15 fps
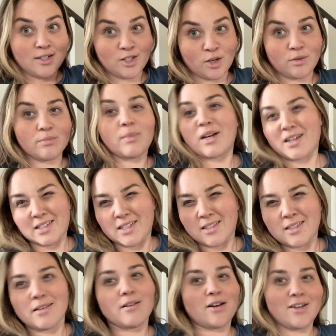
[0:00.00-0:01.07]
So my cousins
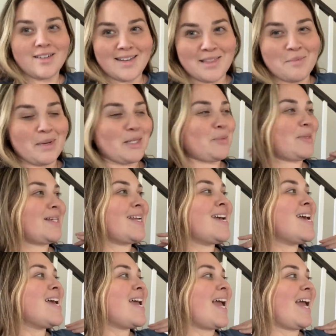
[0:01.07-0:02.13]
are in the basement,
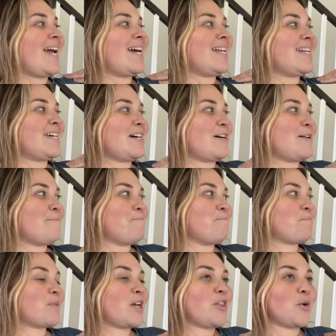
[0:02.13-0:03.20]
and um,
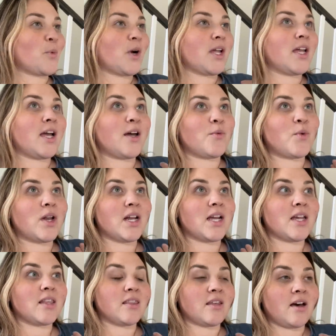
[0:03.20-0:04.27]
they're working on
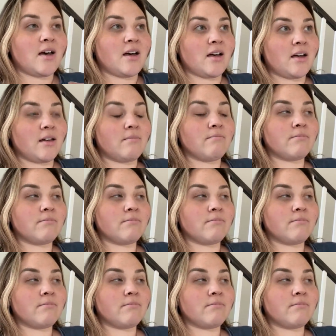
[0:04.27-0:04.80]
running the,